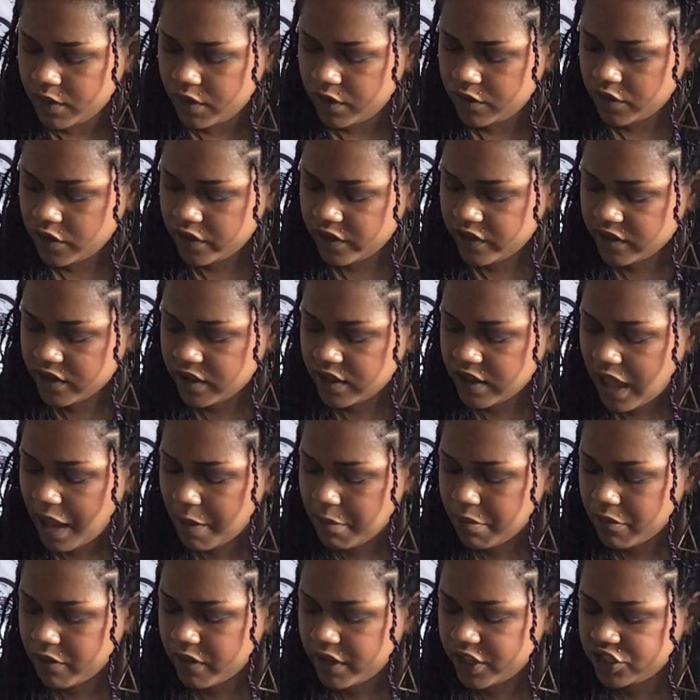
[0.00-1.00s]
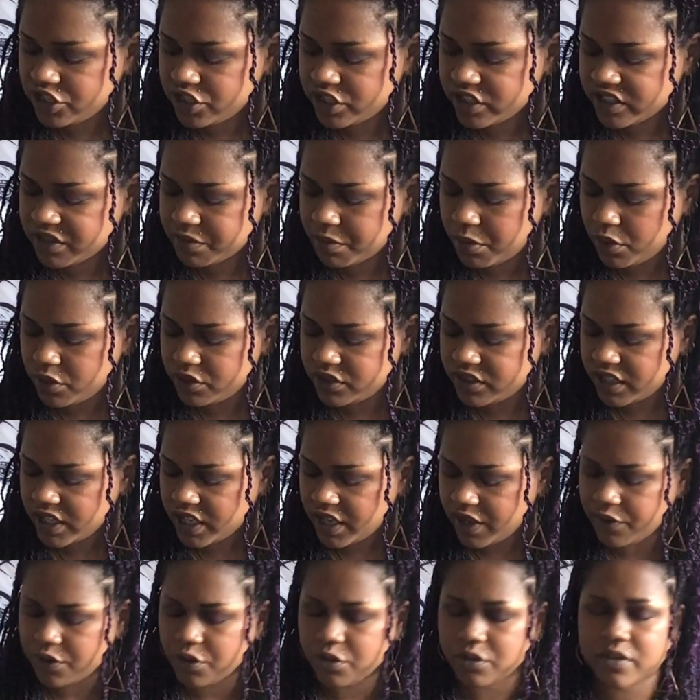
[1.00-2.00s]
So this collaboration is supposed to
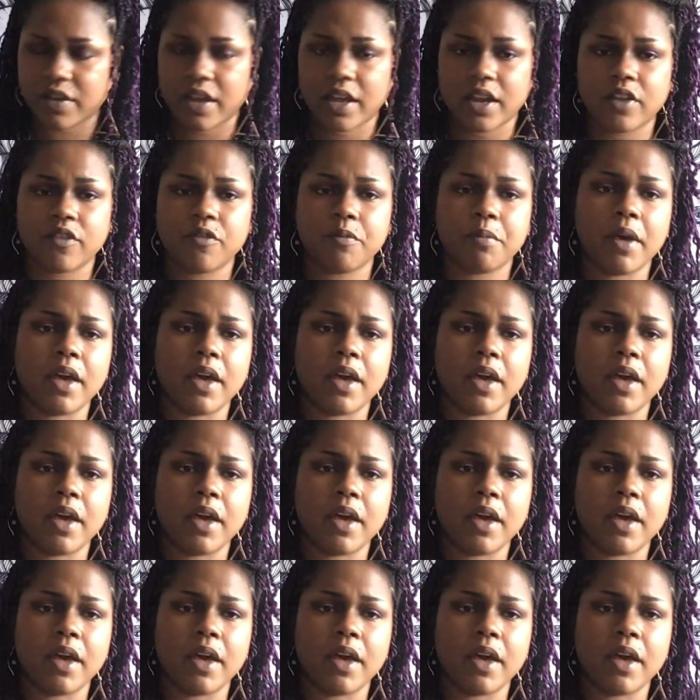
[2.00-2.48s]
give you Ten of